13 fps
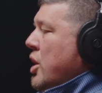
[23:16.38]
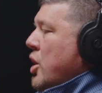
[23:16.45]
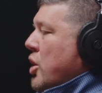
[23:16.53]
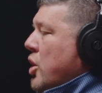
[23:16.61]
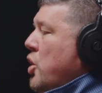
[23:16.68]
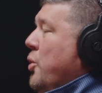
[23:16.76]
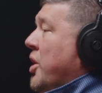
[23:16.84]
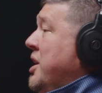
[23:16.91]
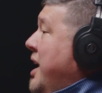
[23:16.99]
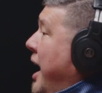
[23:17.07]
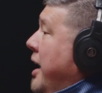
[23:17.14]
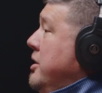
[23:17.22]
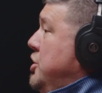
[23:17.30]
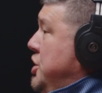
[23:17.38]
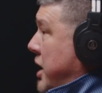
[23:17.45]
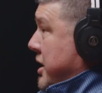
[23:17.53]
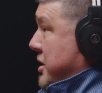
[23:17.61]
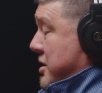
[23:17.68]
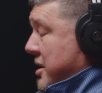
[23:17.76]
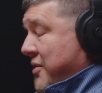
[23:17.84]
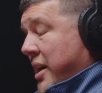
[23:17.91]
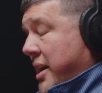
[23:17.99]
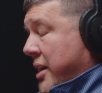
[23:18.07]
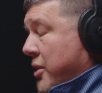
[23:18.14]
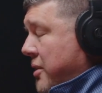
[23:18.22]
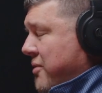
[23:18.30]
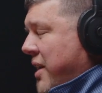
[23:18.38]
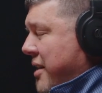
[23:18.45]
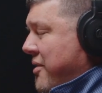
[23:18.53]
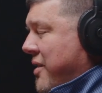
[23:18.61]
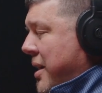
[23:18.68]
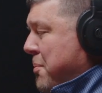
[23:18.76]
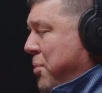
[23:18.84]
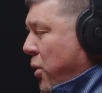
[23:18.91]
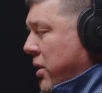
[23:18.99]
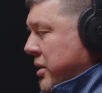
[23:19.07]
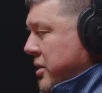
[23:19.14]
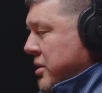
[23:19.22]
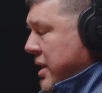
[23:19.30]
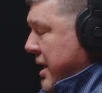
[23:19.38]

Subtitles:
who are not just, very, very, very important,